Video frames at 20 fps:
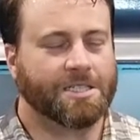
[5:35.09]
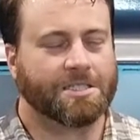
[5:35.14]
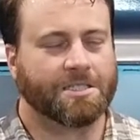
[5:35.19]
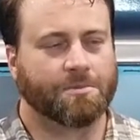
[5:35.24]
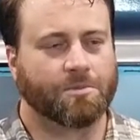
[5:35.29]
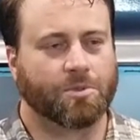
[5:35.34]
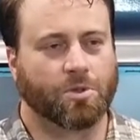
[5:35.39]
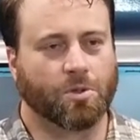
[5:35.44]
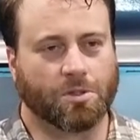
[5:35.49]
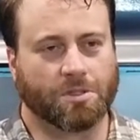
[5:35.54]

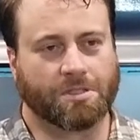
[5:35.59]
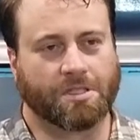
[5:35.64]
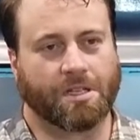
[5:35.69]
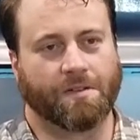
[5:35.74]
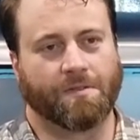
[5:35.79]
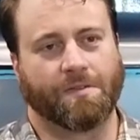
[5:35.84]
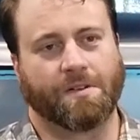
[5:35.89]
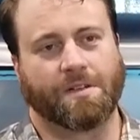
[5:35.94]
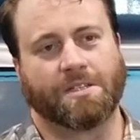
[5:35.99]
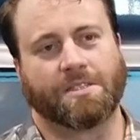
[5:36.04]
some cool
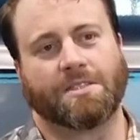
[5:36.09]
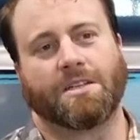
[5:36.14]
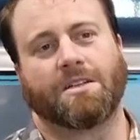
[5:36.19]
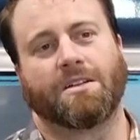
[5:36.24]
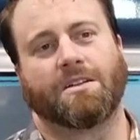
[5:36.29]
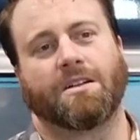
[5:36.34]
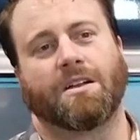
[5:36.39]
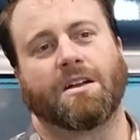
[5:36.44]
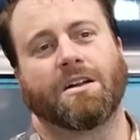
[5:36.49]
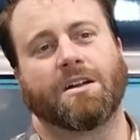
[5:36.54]
stuff on
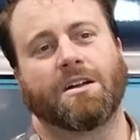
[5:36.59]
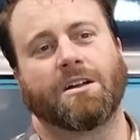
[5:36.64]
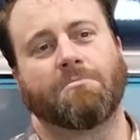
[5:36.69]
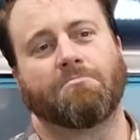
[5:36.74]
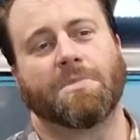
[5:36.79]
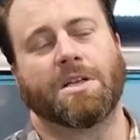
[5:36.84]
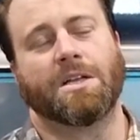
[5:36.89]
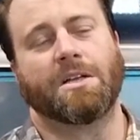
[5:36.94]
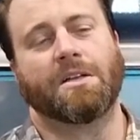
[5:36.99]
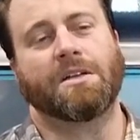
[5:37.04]
there.
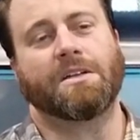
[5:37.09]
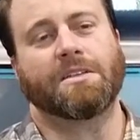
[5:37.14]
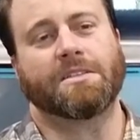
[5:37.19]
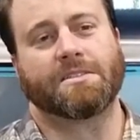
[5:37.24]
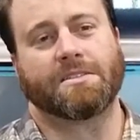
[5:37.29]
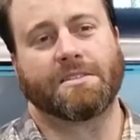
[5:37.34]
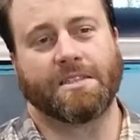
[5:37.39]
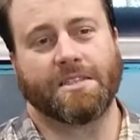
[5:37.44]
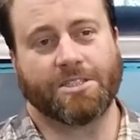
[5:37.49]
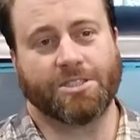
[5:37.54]
Um,
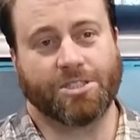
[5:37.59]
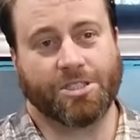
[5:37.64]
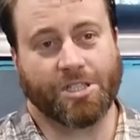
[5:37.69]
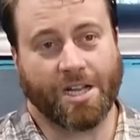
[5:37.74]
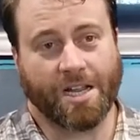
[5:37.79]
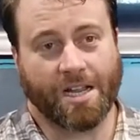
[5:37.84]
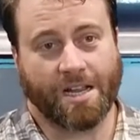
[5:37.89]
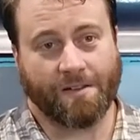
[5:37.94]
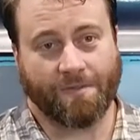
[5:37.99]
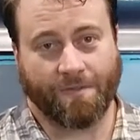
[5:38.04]

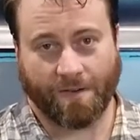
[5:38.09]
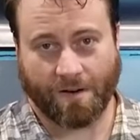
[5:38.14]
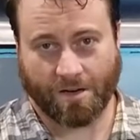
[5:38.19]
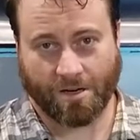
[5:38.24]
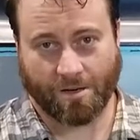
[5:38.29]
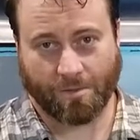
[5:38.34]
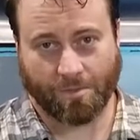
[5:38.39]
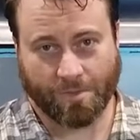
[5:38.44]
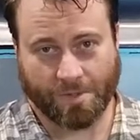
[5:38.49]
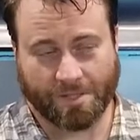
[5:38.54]
C&J
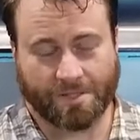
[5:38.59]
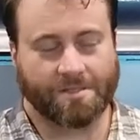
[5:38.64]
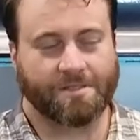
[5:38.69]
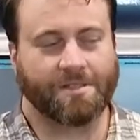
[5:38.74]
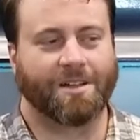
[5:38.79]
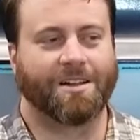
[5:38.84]
Farms.